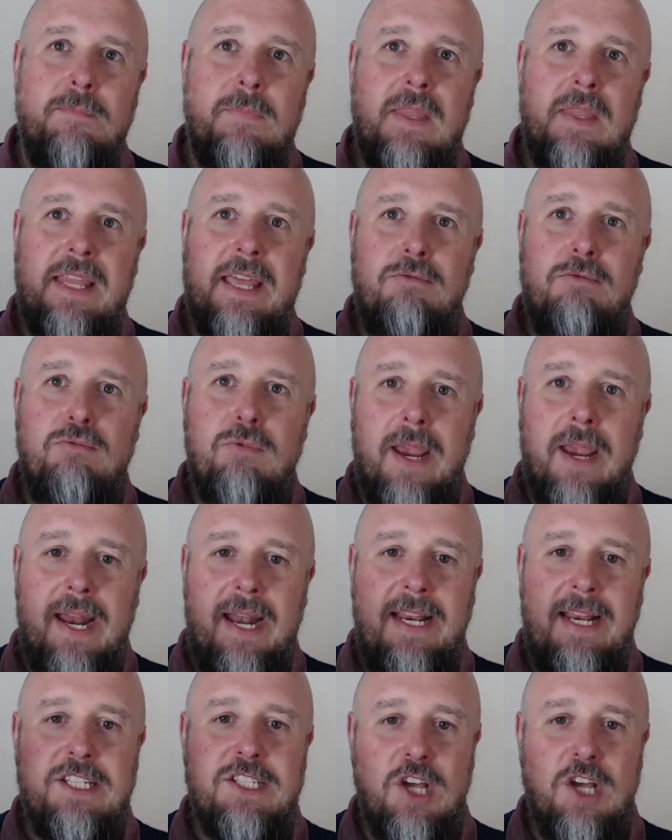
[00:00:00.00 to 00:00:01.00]
they
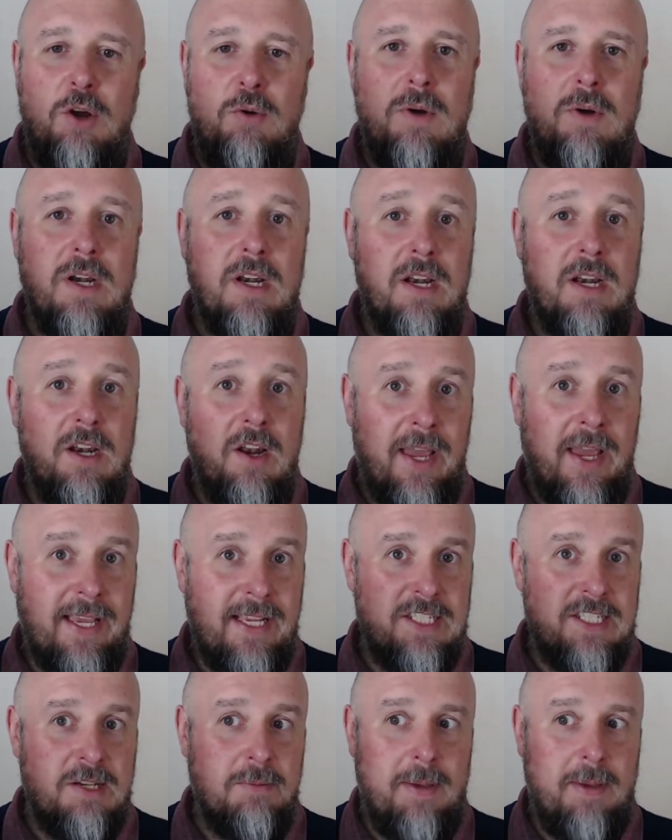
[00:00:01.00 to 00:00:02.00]
really don't like
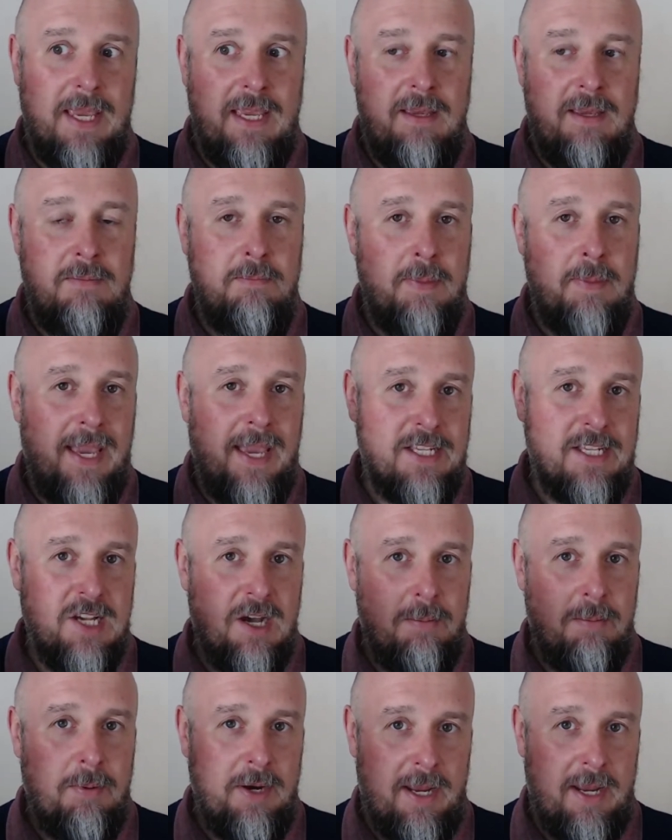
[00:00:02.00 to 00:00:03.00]
to be picked
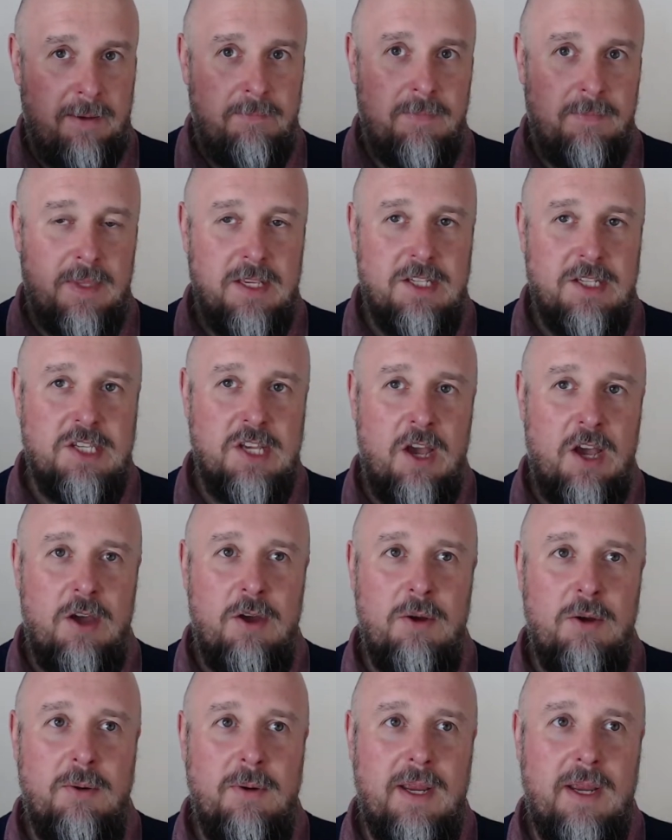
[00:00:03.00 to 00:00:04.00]
up on it.
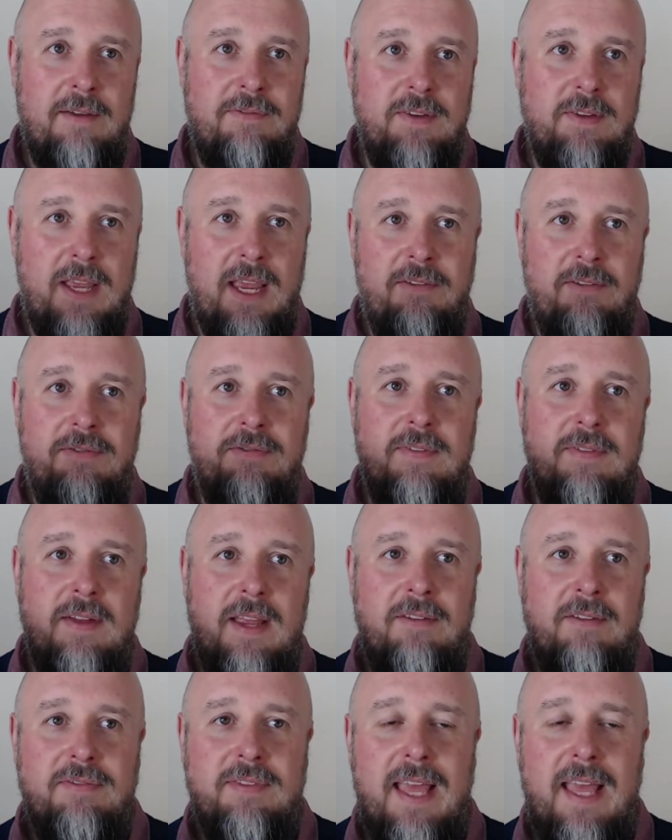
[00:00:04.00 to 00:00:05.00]
So
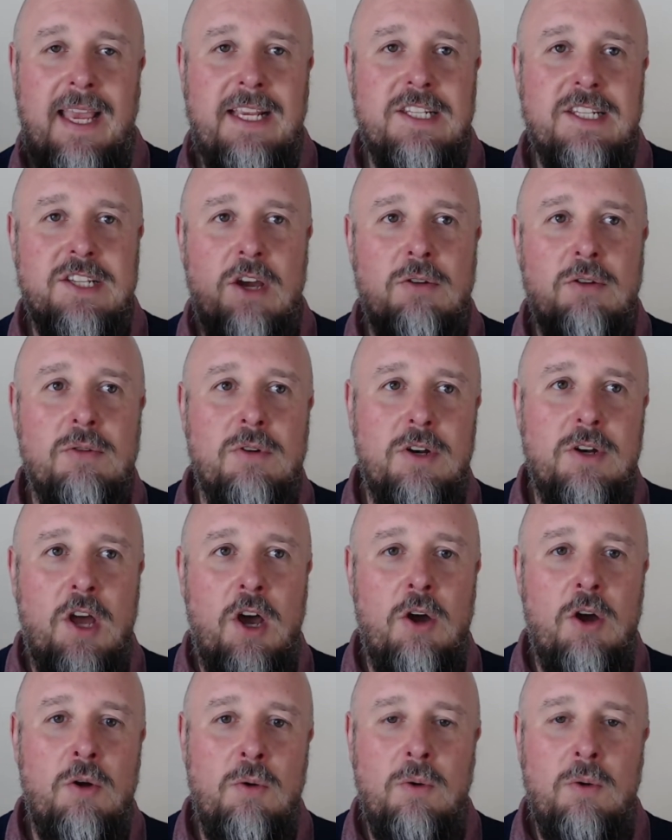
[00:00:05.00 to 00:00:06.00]
if they don't
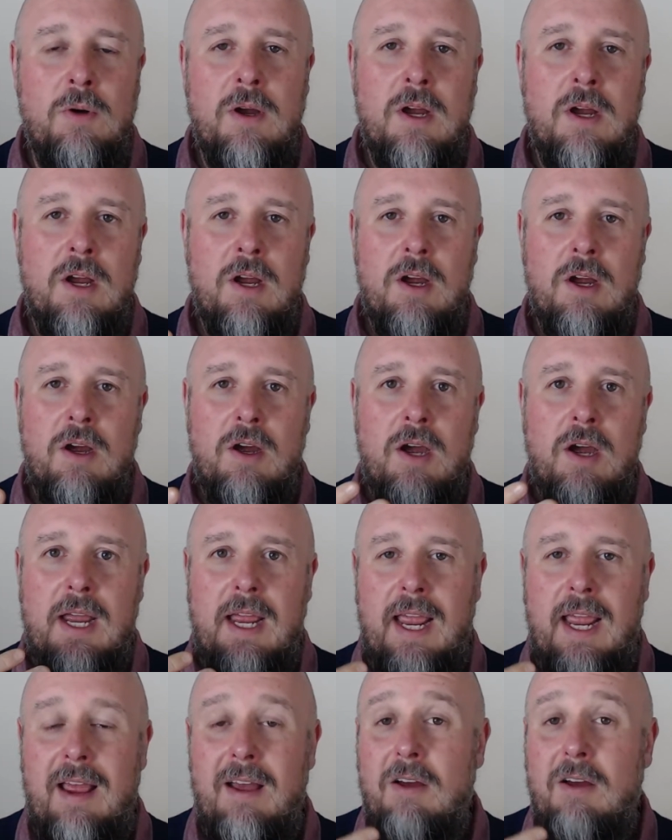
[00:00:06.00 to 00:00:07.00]
know,
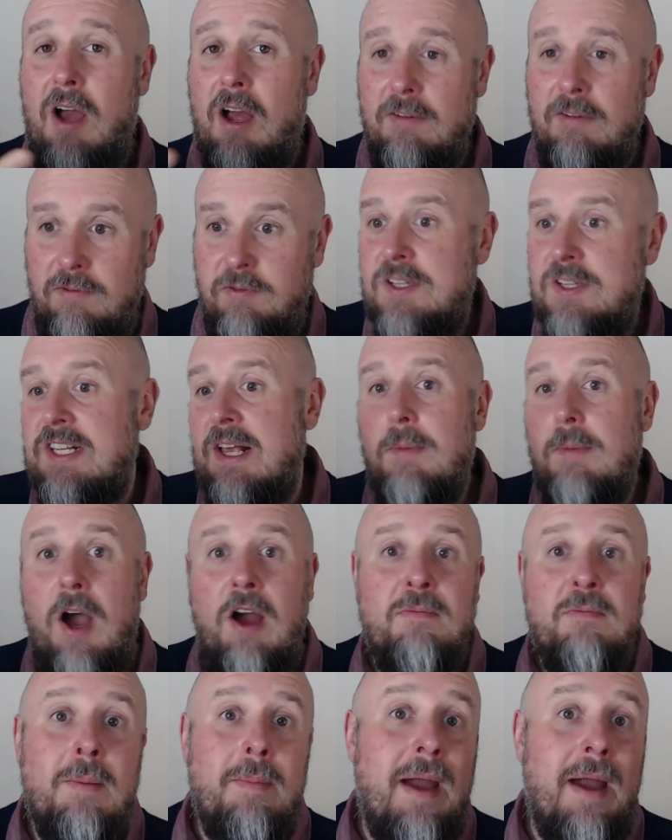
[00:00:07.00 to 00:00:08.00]
for example, I
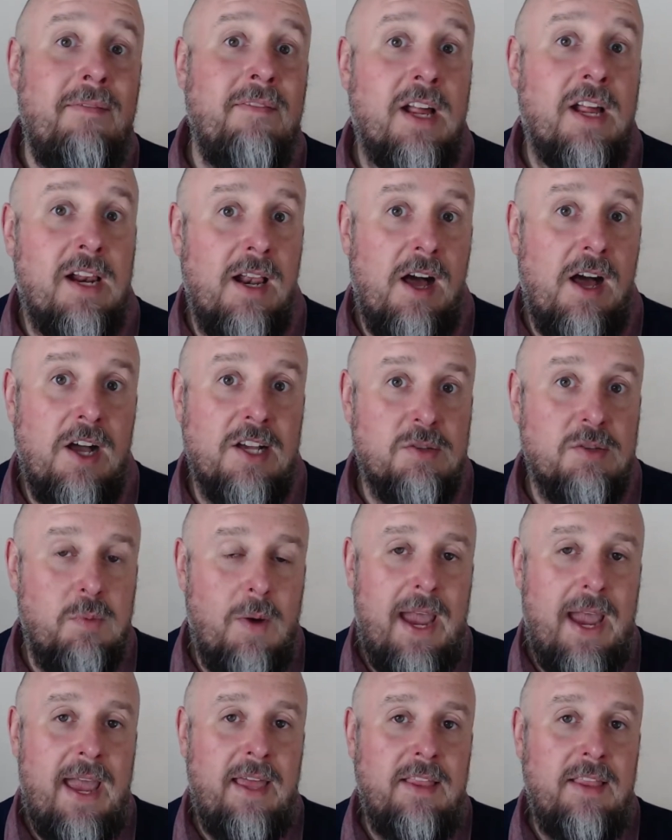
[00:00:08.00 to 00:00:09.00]
remember having a class
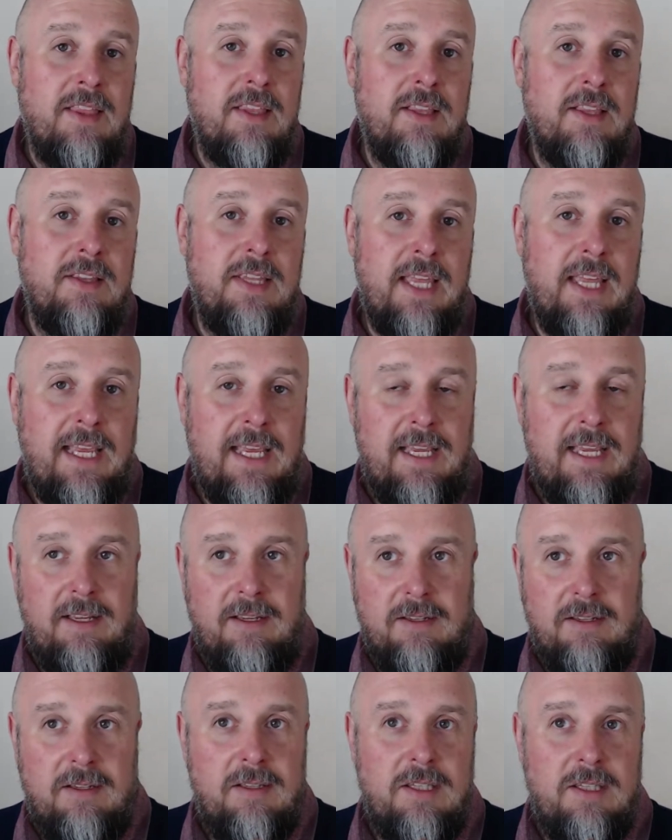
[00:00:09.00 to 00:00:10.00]
where
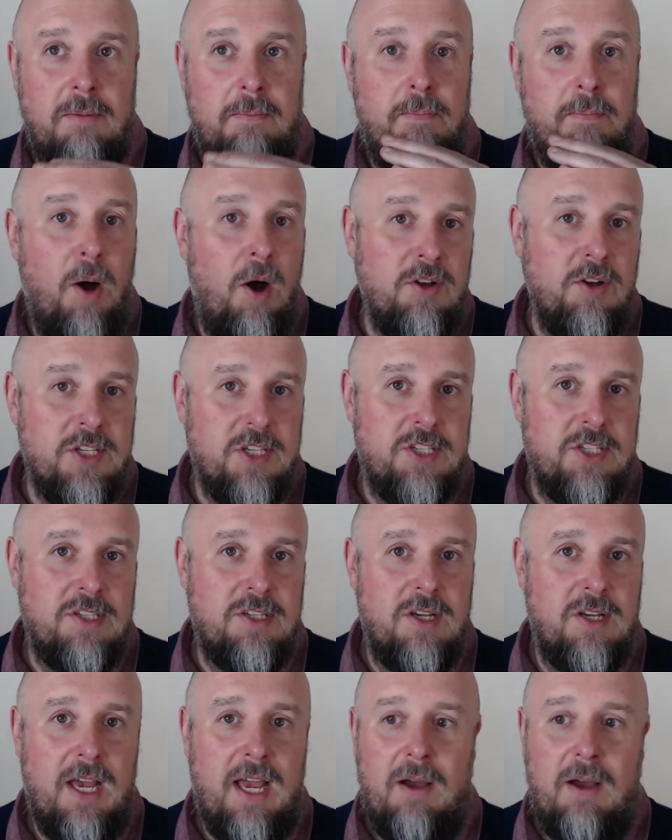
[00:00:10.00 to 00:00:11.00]
the boss
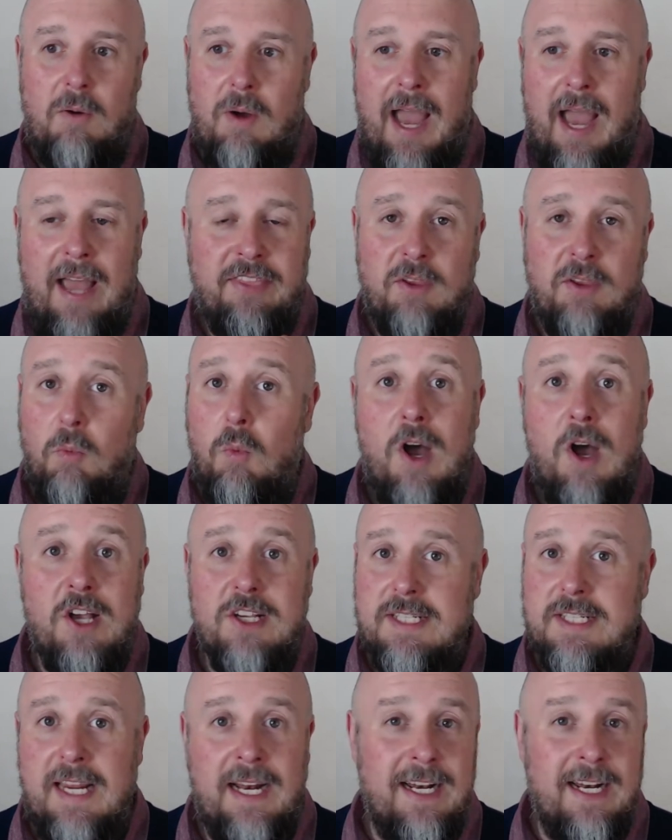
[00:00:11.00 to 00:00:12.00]
had the
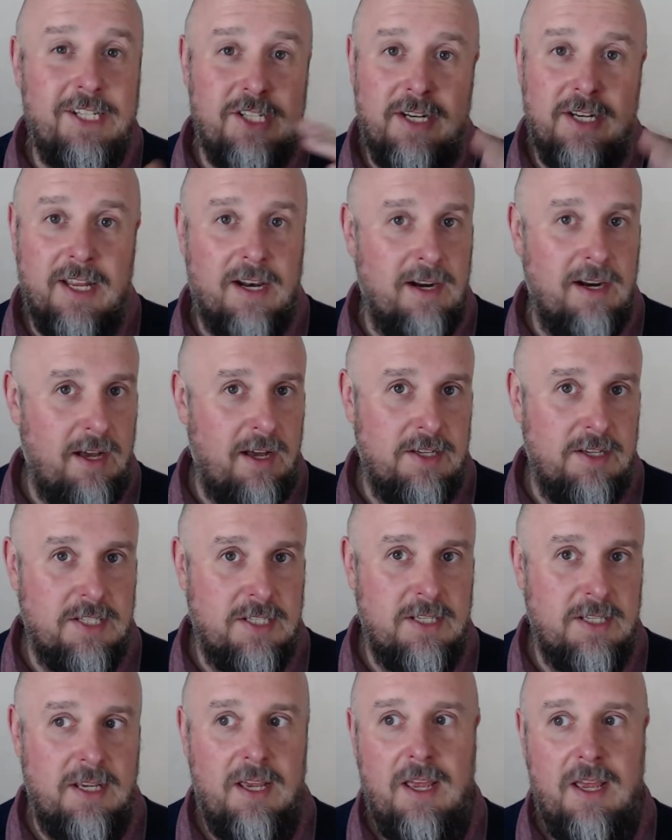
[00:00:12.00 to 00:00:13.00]
worst English in the class,